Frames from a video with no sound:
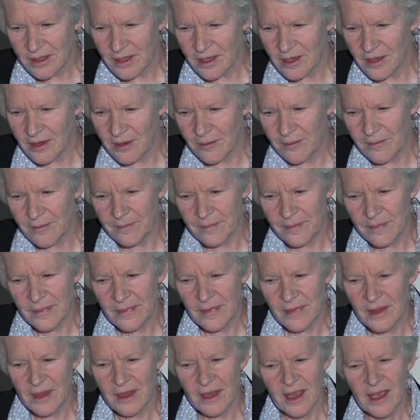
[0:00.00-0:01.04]
And
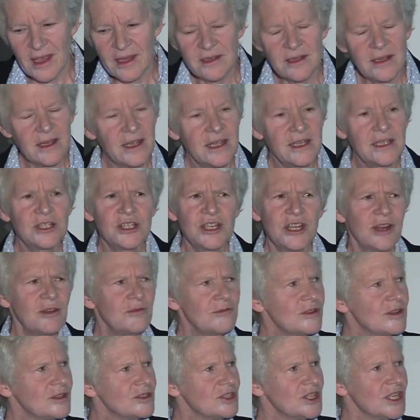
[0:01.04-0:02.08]
in
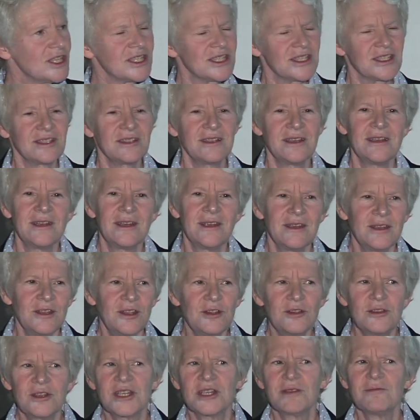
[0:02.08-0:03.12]
general, just
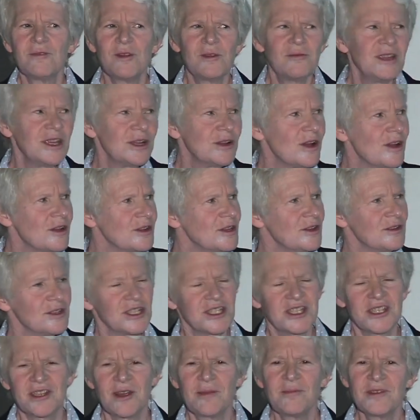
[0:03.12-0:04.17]
what we call your
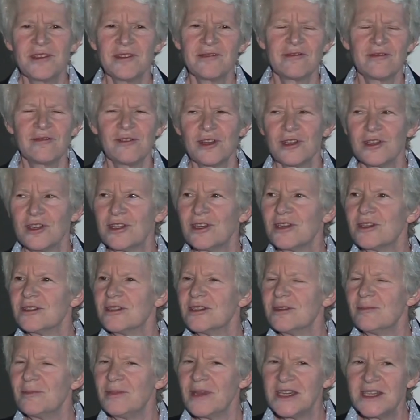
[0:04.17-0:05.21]
assumptive world,
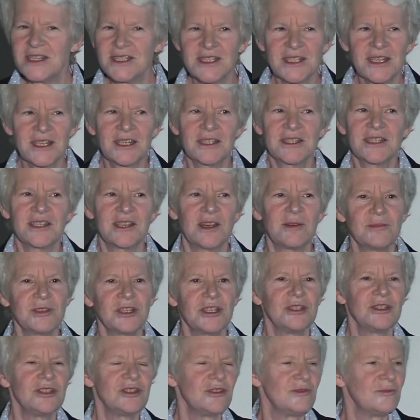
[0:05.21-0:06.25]
the basic
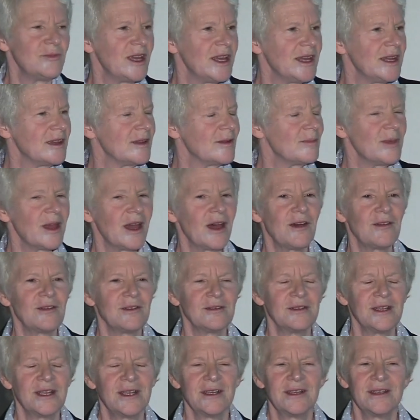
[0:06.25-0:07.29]
assumptions you make about
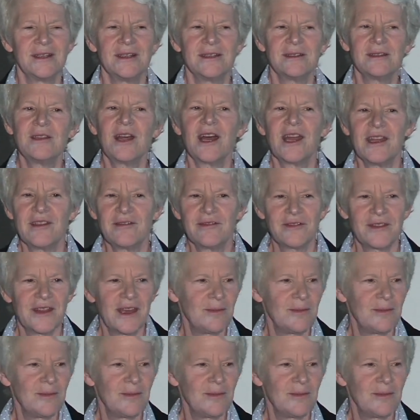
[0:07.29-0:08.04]
life.